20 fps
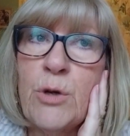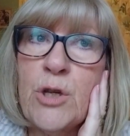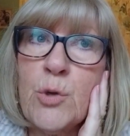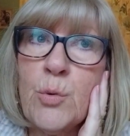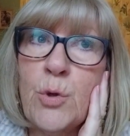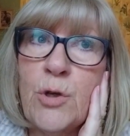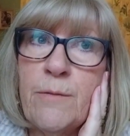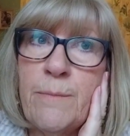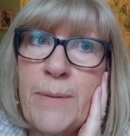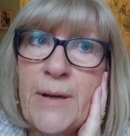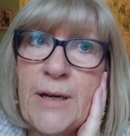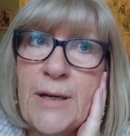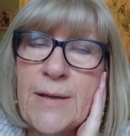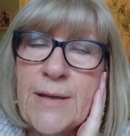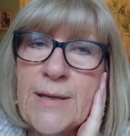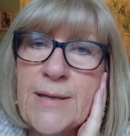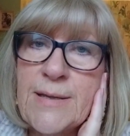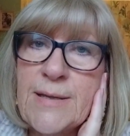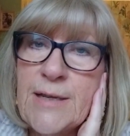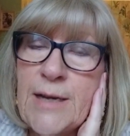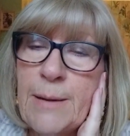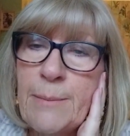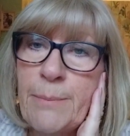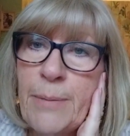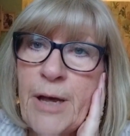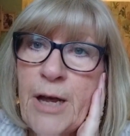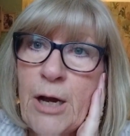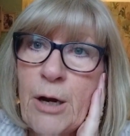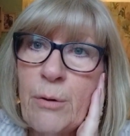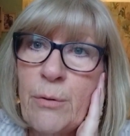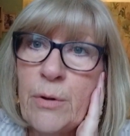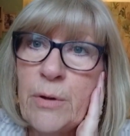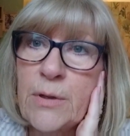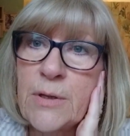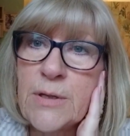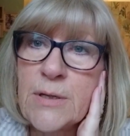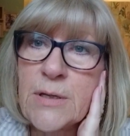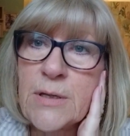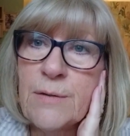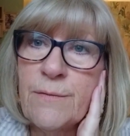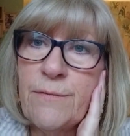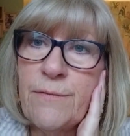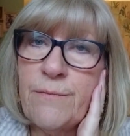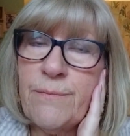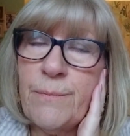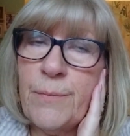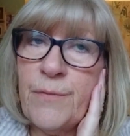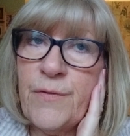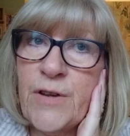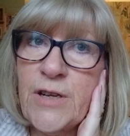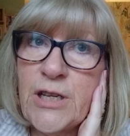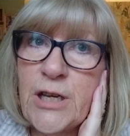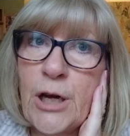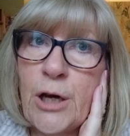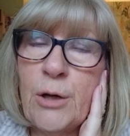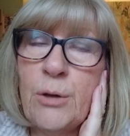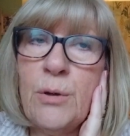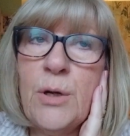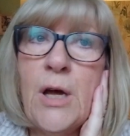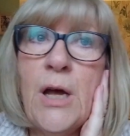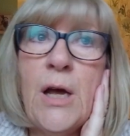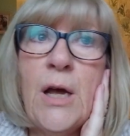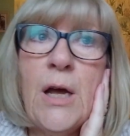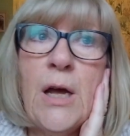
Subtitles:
which would have been the step parent video.